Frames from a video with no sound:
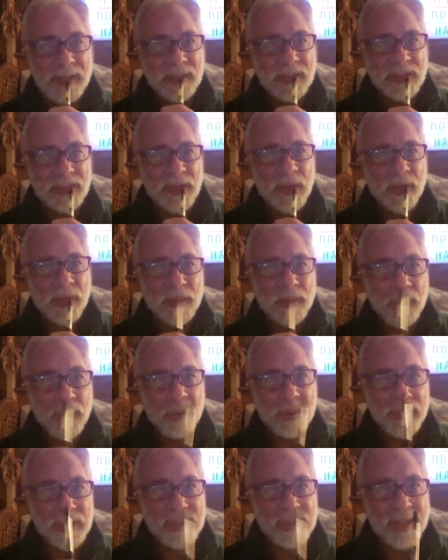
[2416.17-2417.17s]
is still
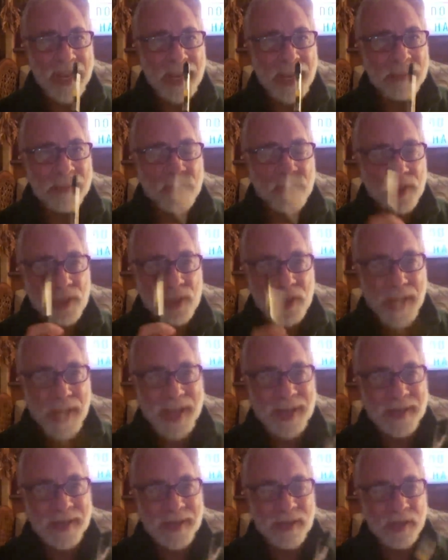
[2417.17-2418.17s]
doing the same
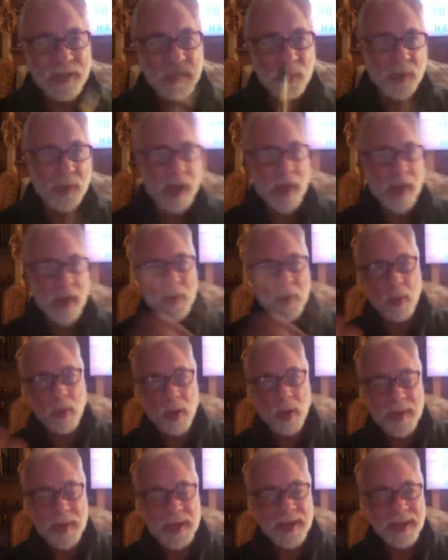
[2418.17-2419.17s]
shit to another
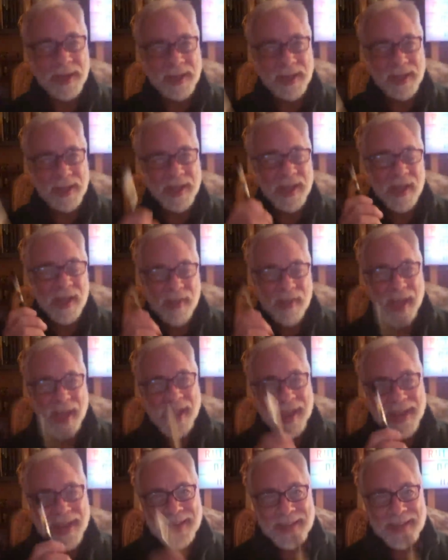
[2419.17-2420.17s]
woman that
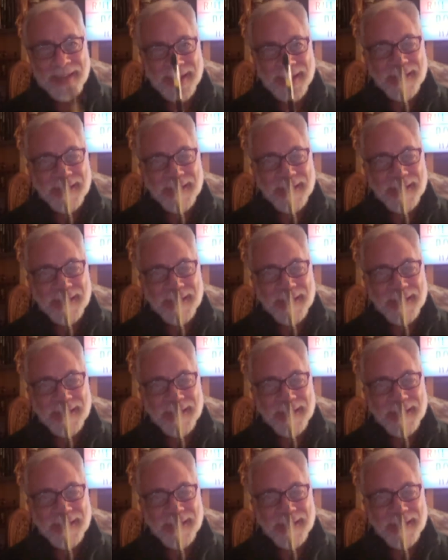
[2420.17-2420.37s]
he did